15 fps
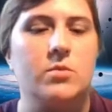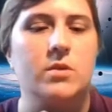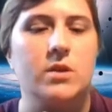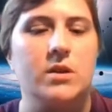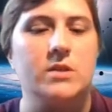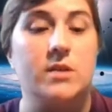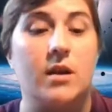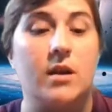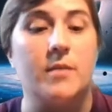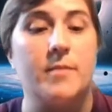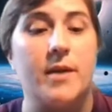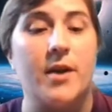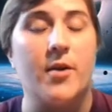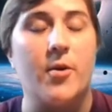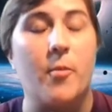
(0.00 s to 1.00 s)
going to talk
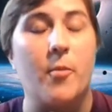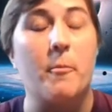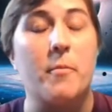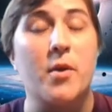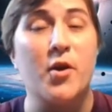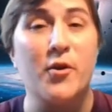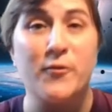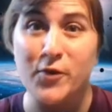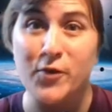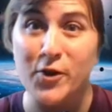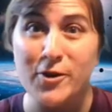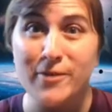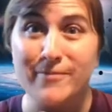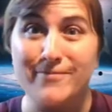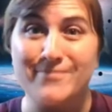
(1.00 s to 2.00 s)
about PervNERT,
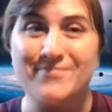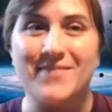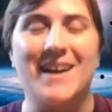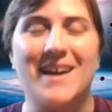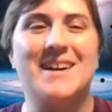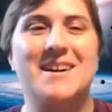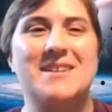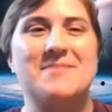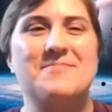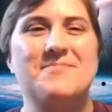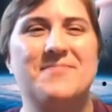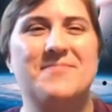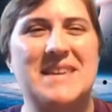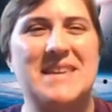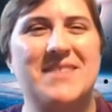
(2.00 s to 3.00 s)

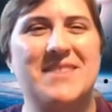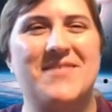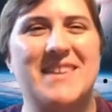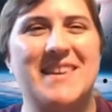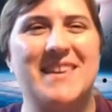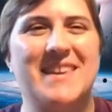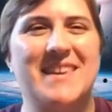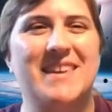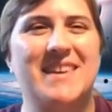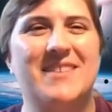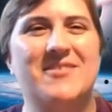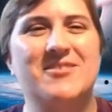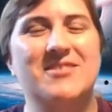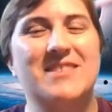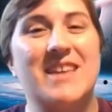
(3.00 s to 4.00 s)
PV
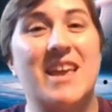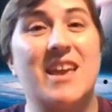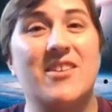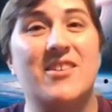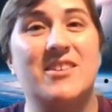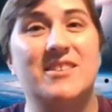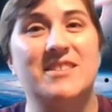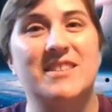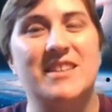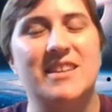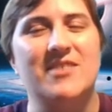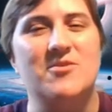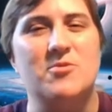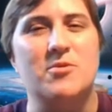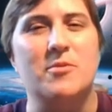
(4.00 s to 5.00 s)
equals nRT
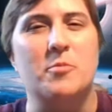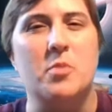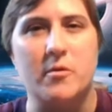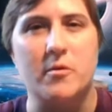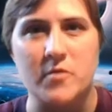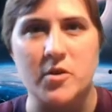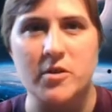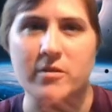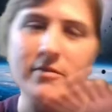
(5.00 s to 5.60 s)
or PervNERT.